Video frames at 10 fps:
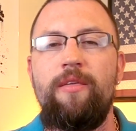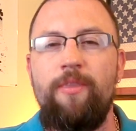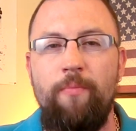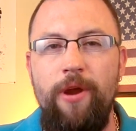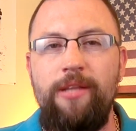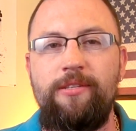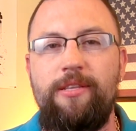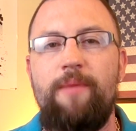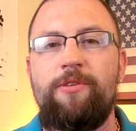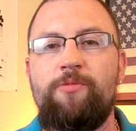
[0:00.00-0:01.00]
The
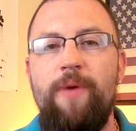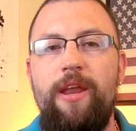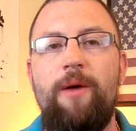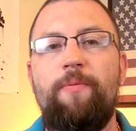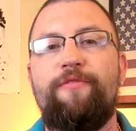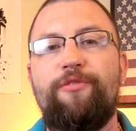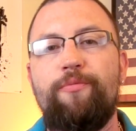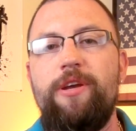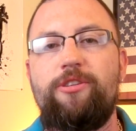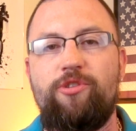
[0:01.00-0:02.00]
brainstem is made up of
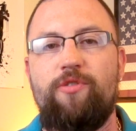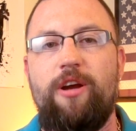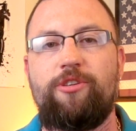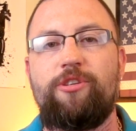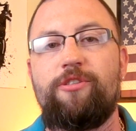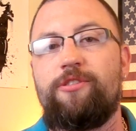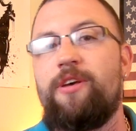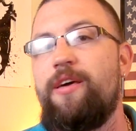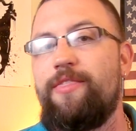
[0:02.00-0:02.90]
three structures,